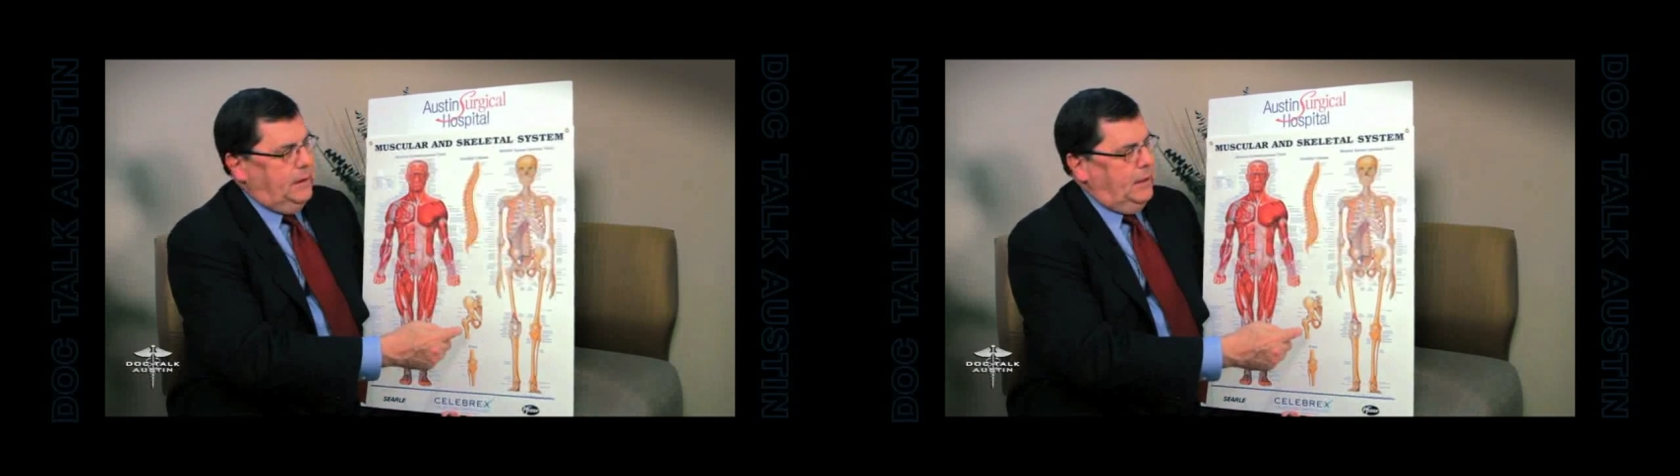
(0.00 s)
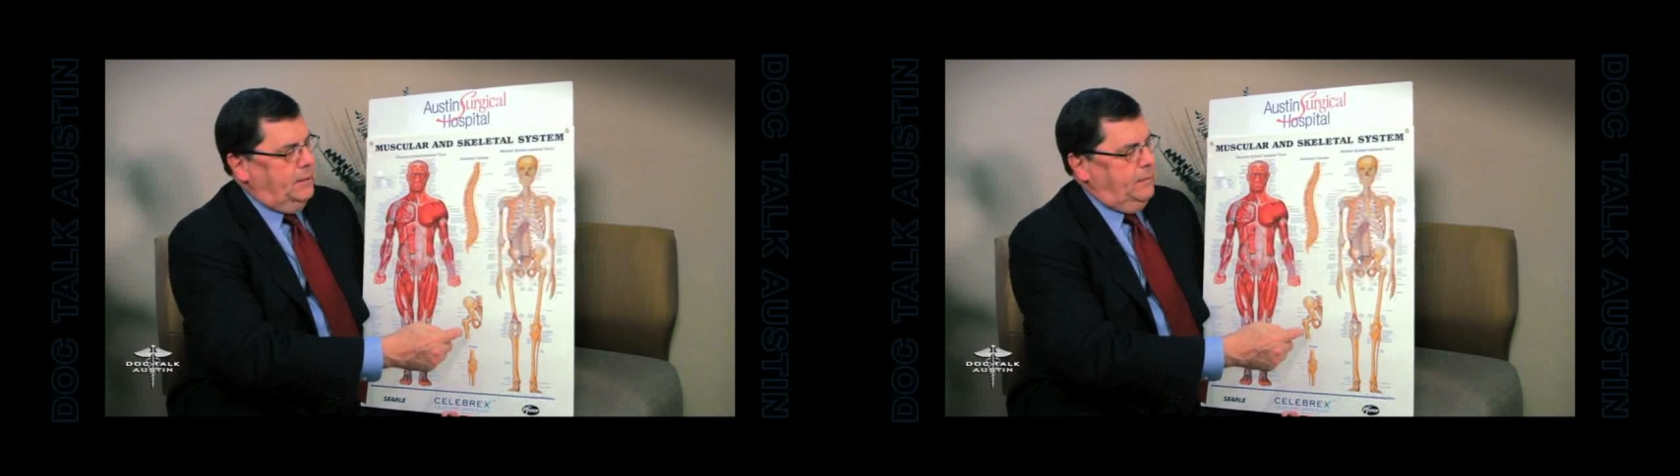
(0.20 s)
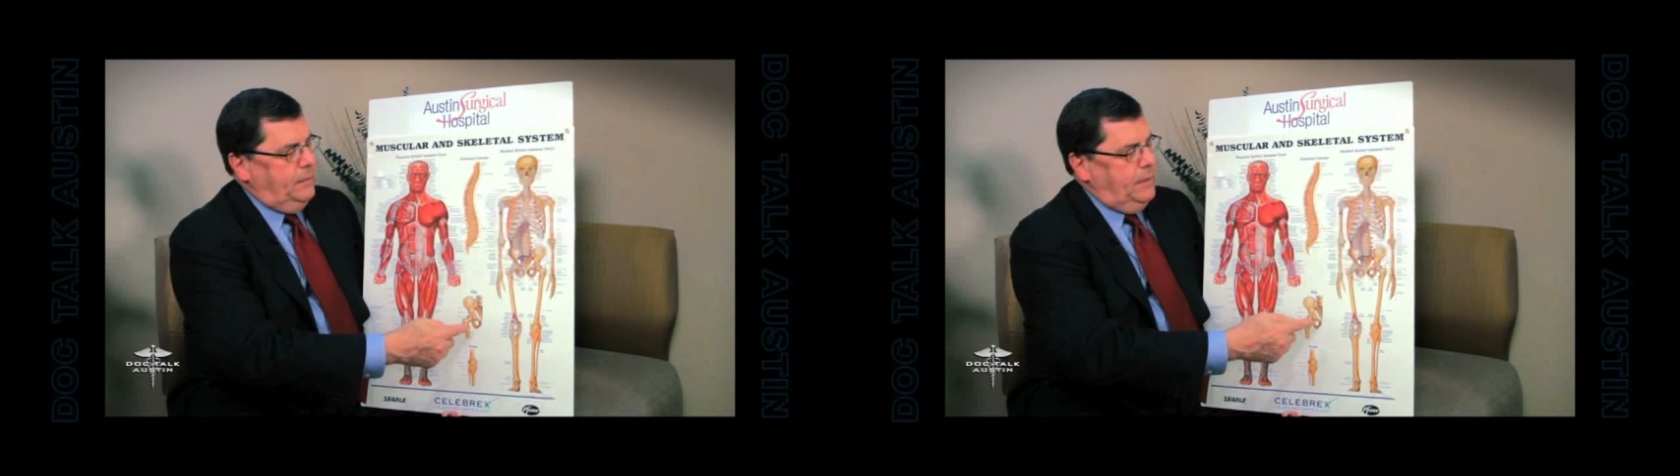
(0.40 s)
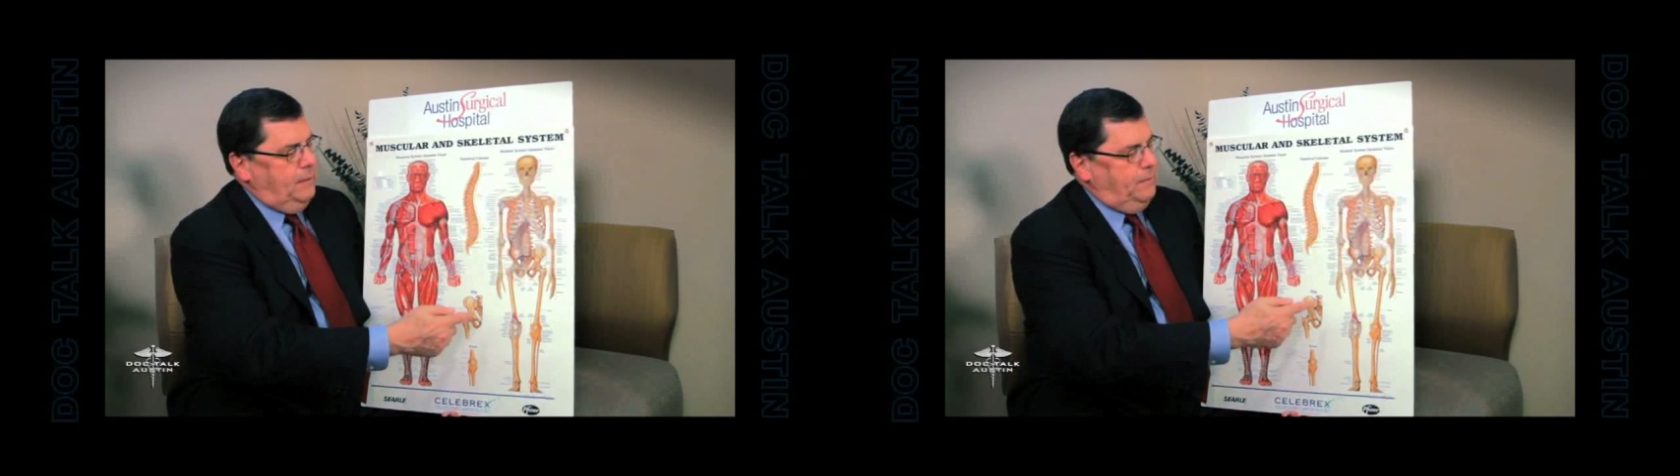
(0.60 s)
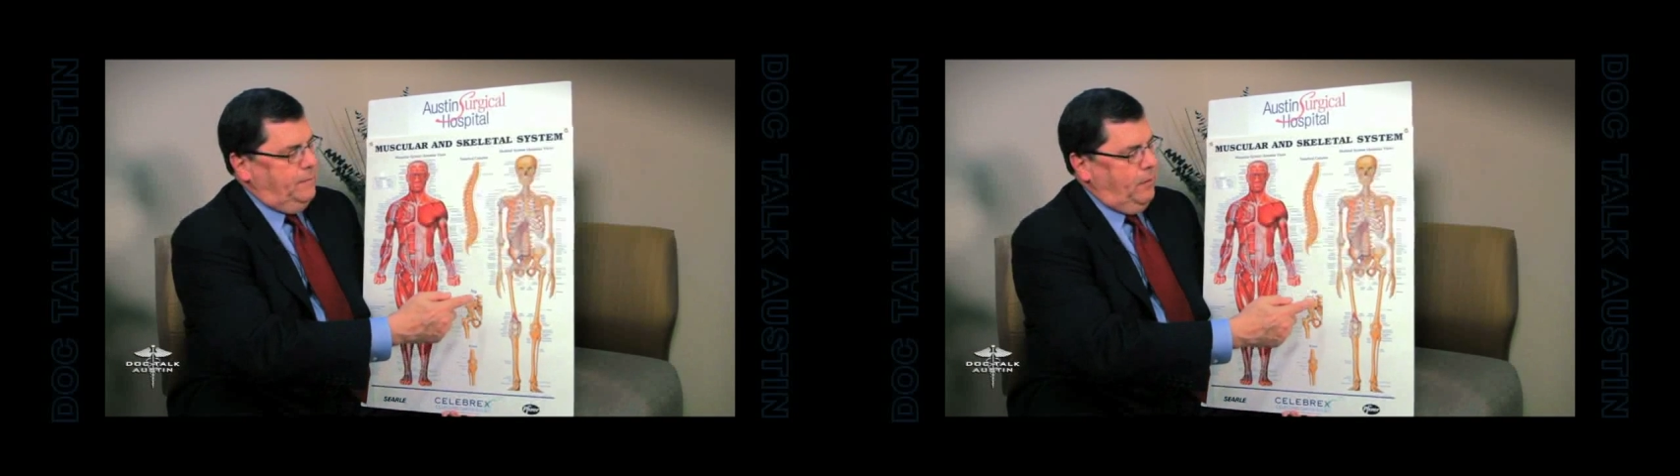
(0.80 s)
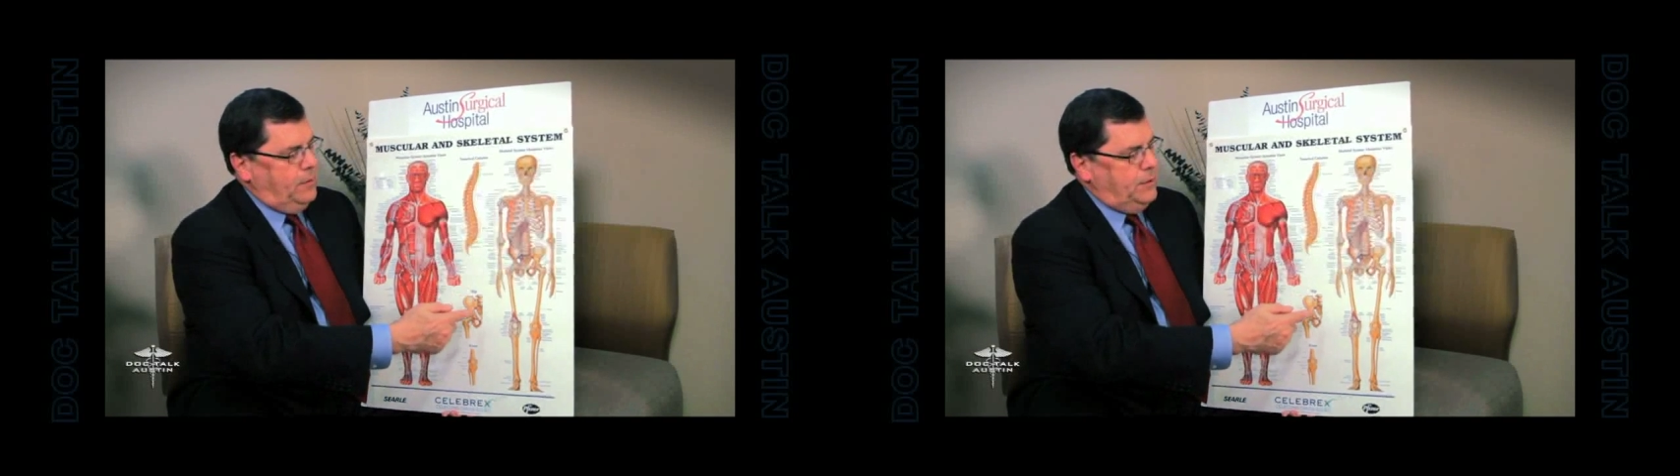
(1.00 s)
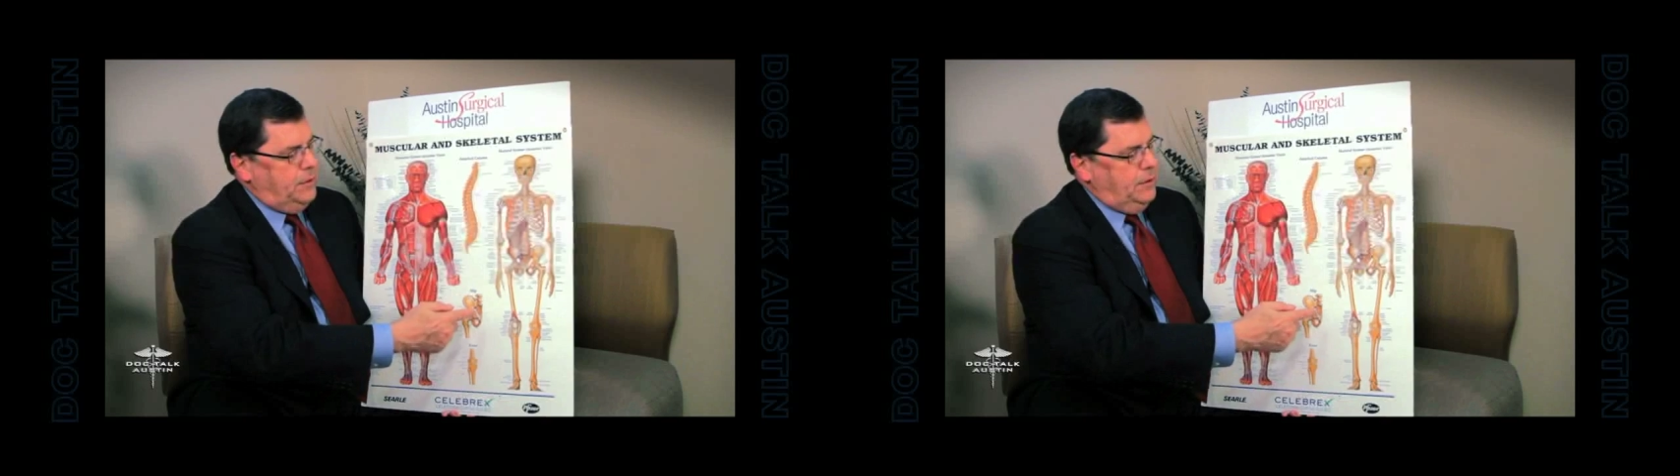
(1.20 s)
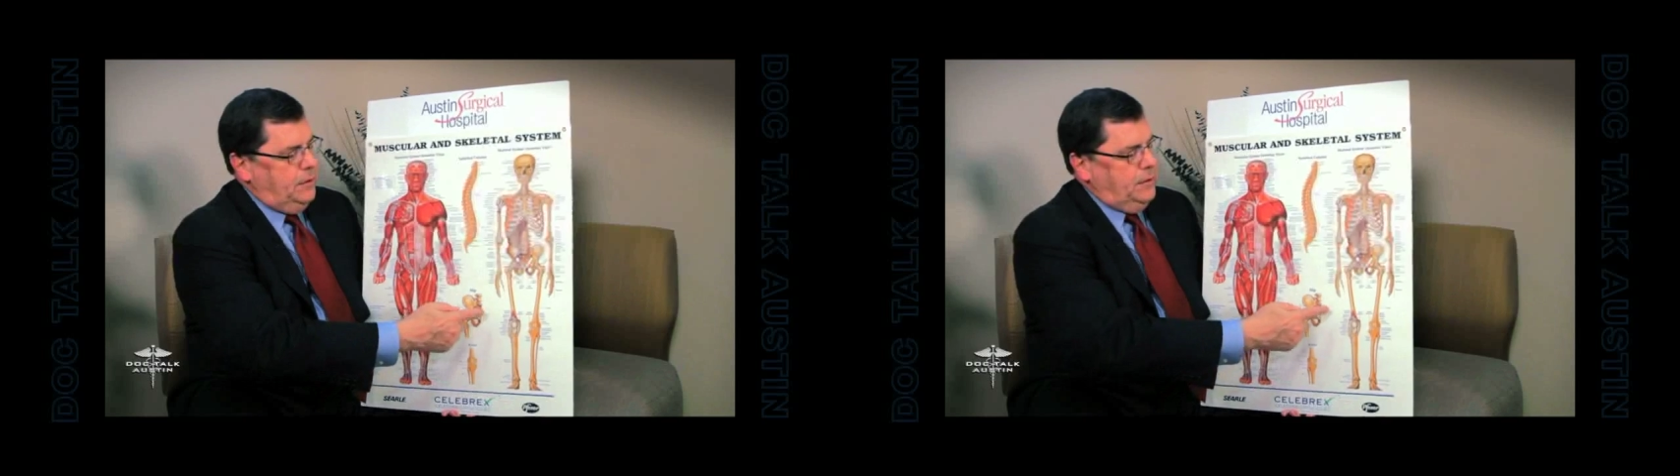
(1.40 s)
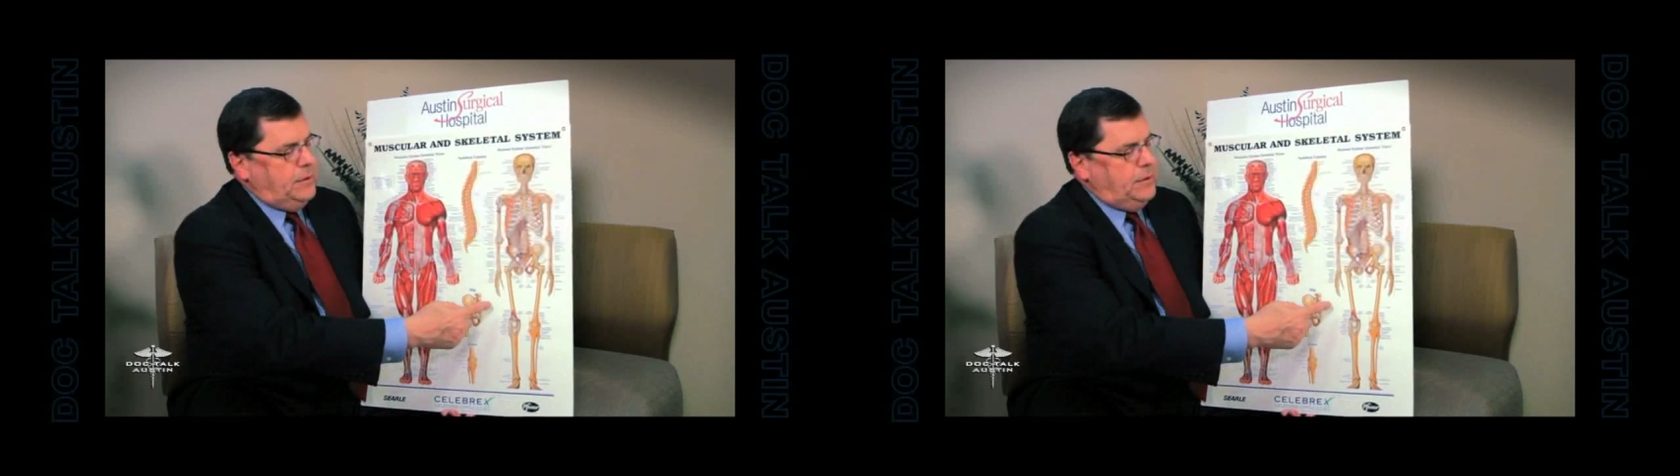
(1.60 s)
the first